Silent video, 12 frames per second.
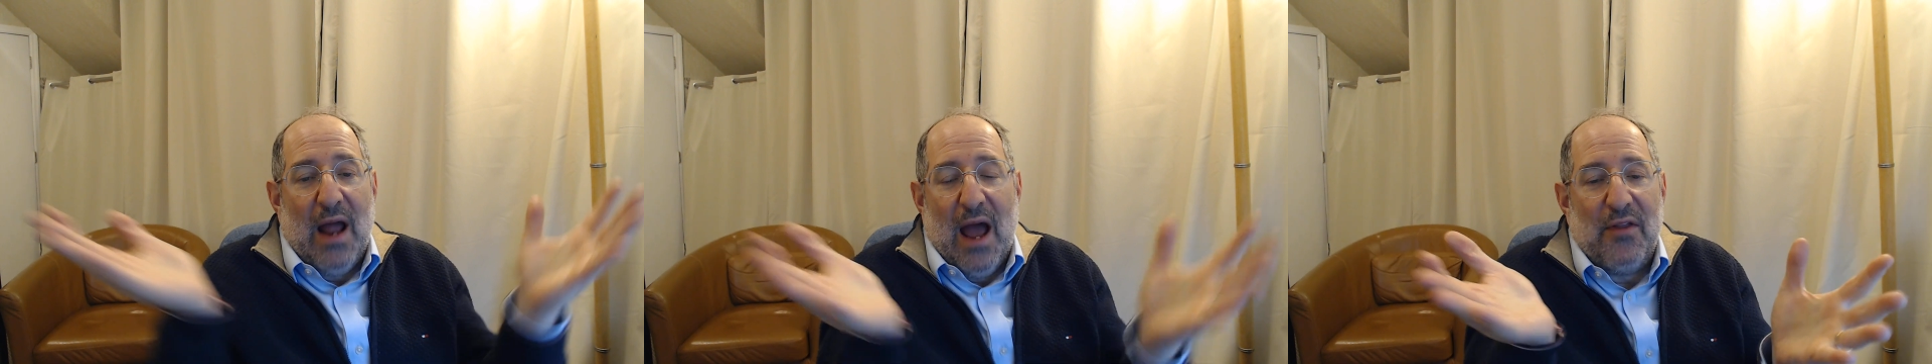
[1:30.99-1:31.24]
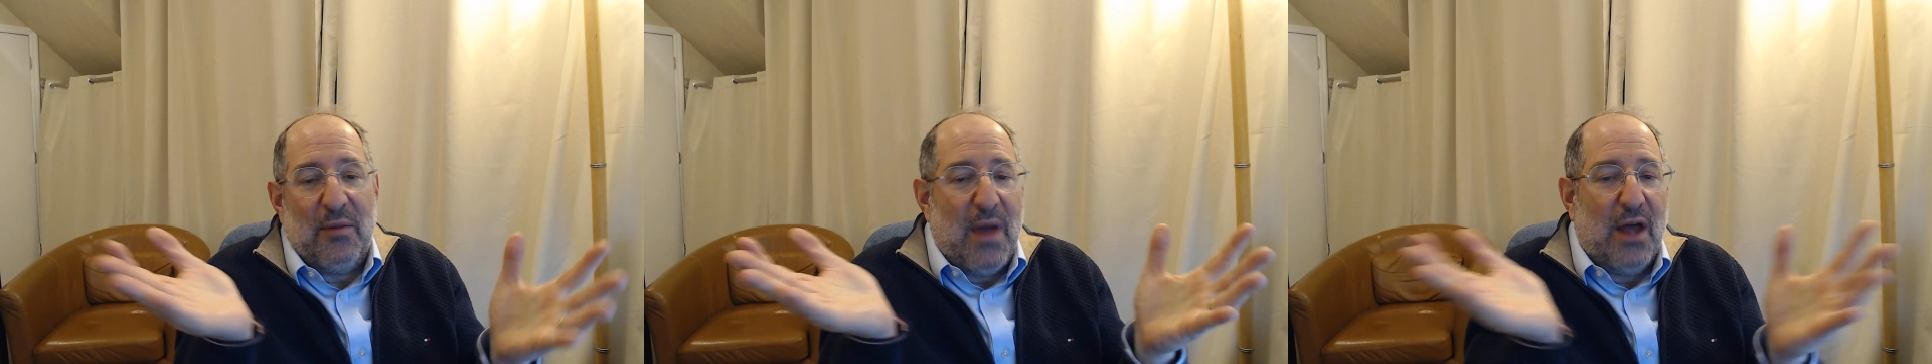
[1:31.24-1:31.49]
how
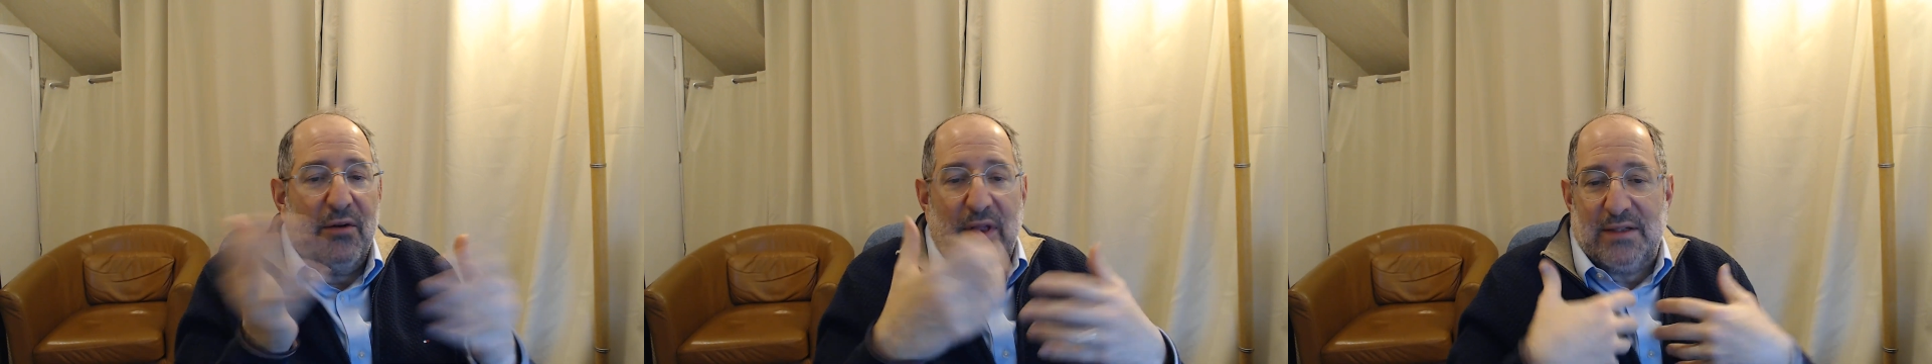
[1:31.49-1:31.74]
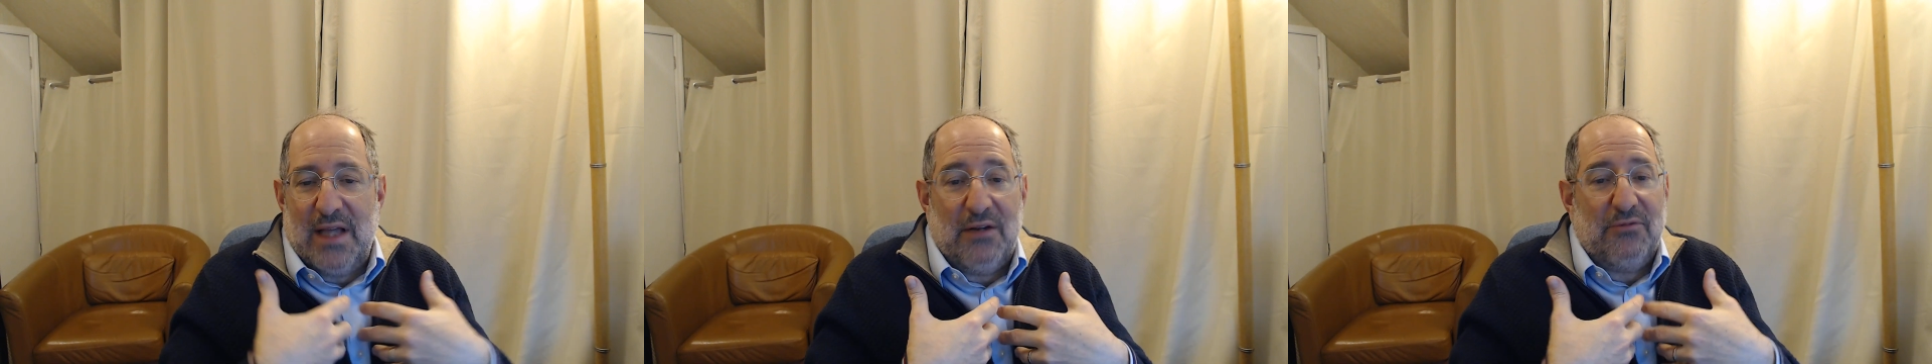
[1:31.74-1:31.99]
they matter,
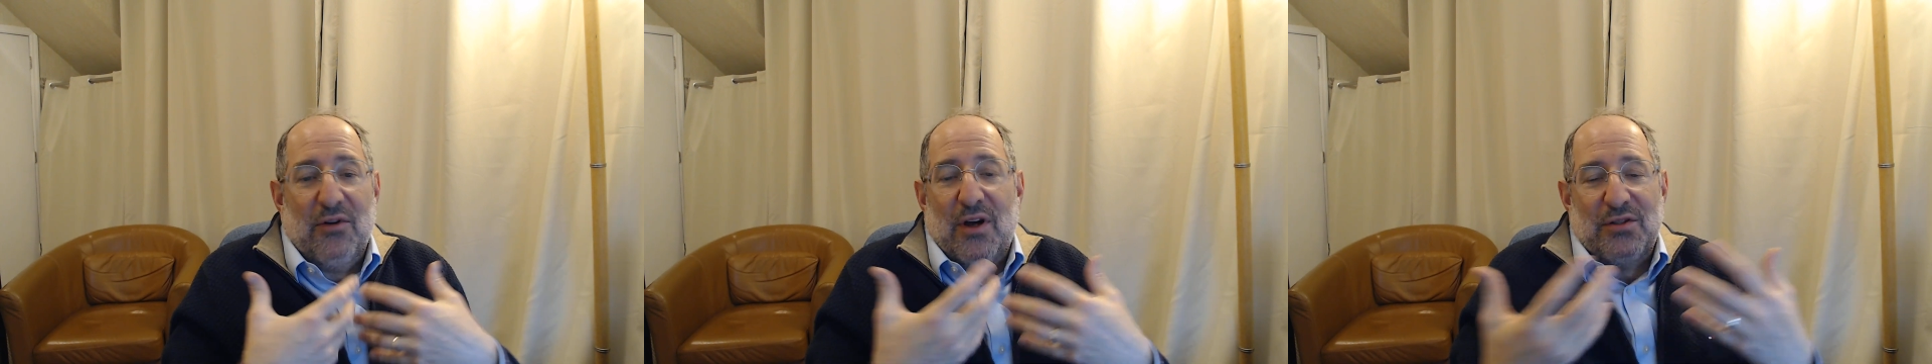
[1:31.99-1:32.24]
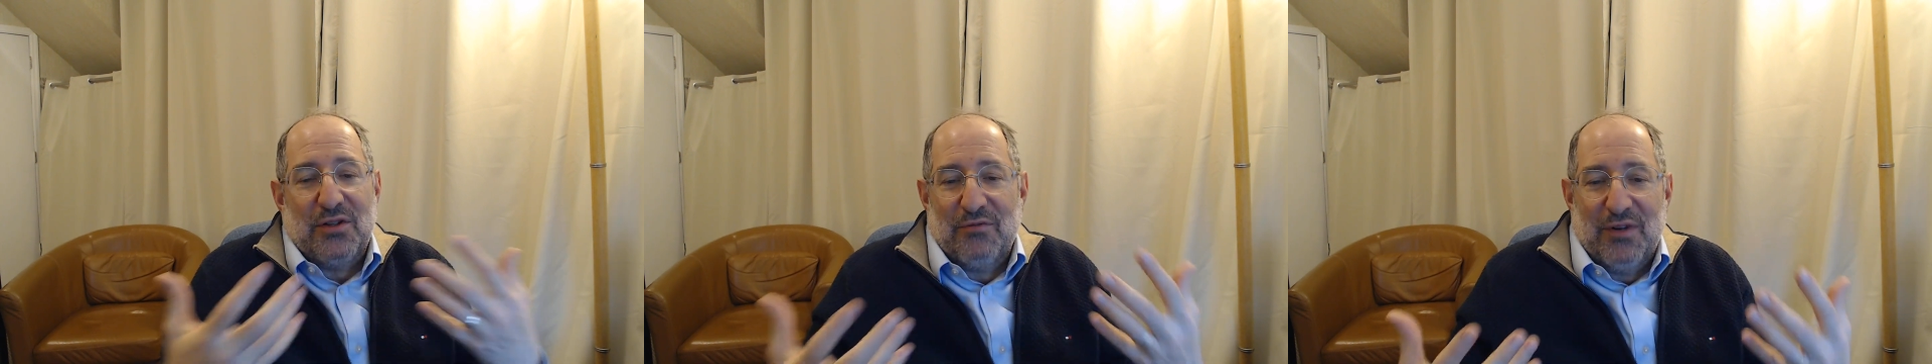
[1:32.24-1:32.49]
that's not for
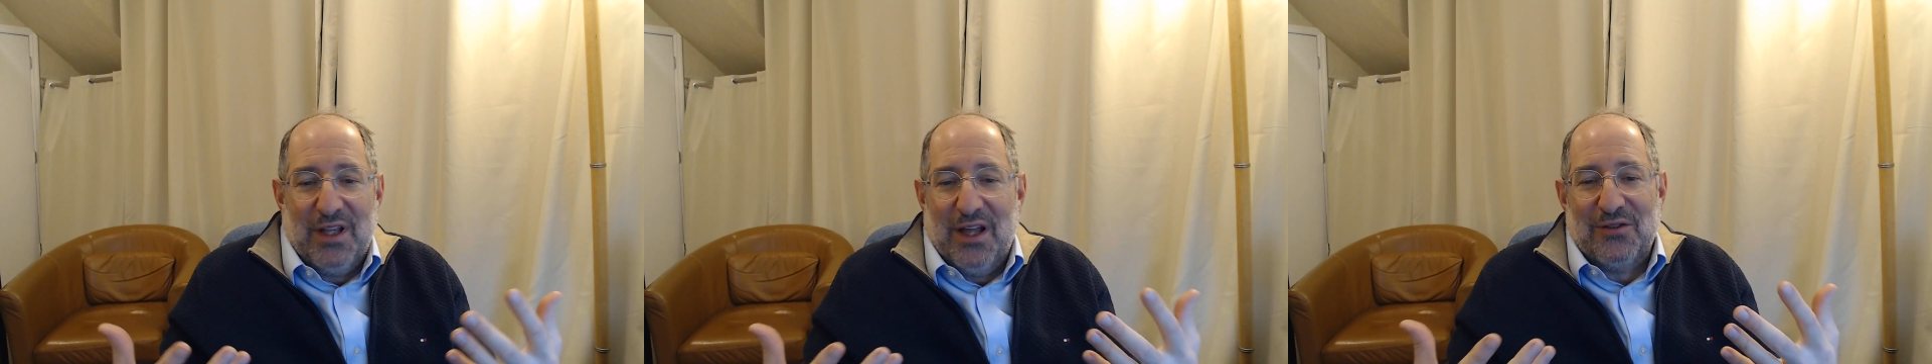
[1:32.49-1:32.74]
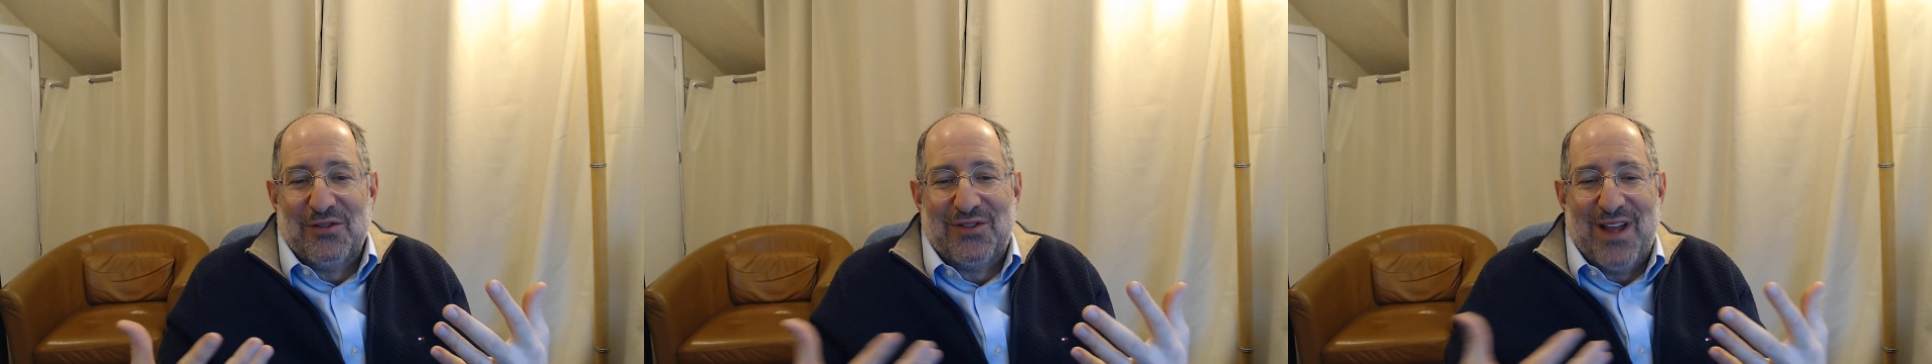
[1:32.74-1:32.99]
us to really
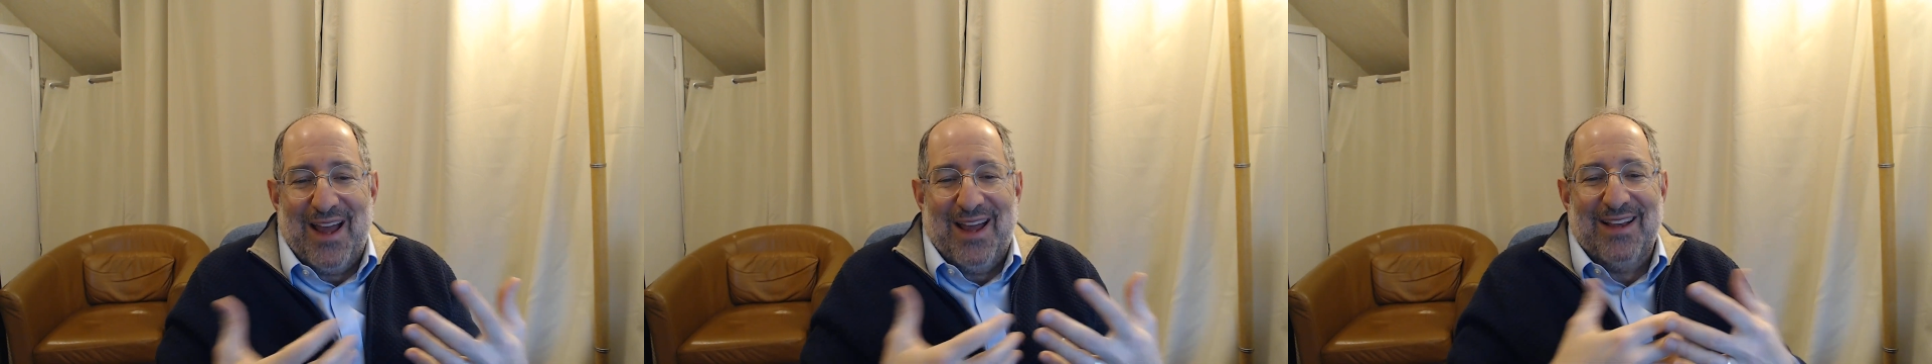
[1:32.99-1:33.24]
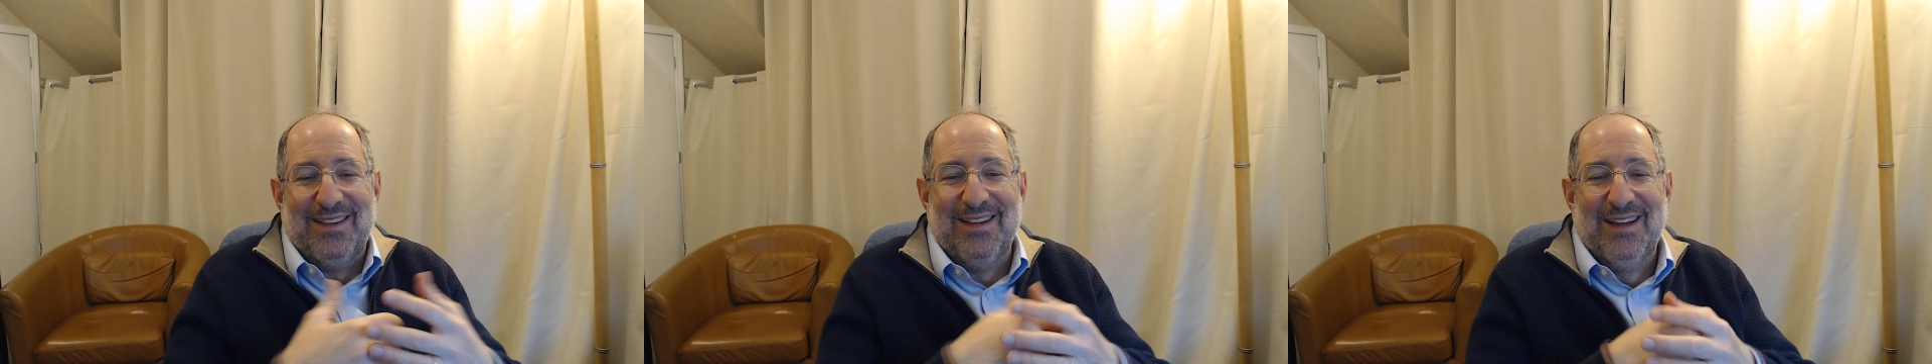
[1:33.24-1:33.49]

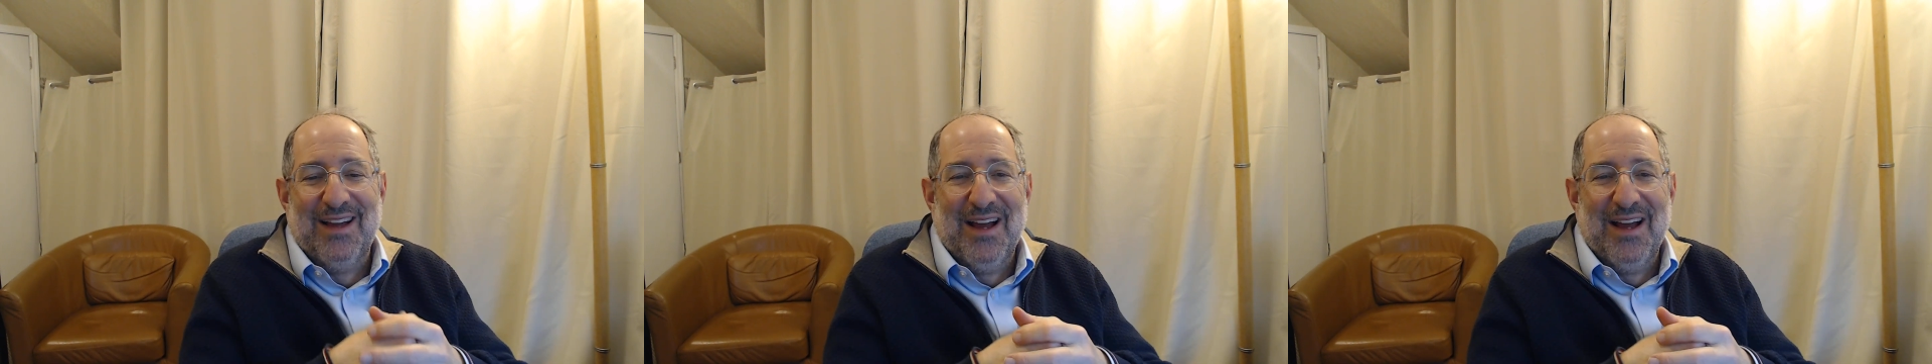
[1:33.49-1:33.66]
understand.